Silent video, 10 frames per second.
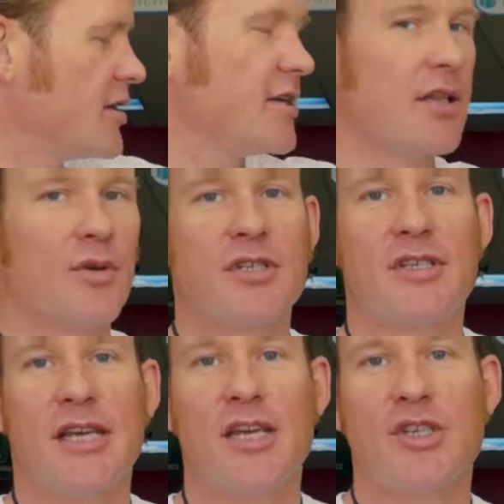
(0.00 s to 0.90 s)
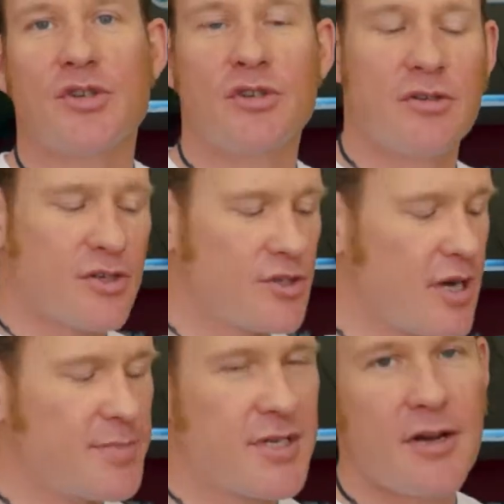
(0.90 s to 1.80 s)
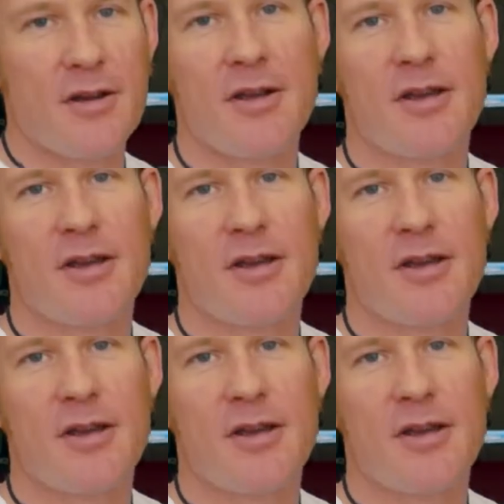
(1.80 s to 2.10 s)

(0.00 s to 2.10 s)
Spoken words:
yellow sticky strips here.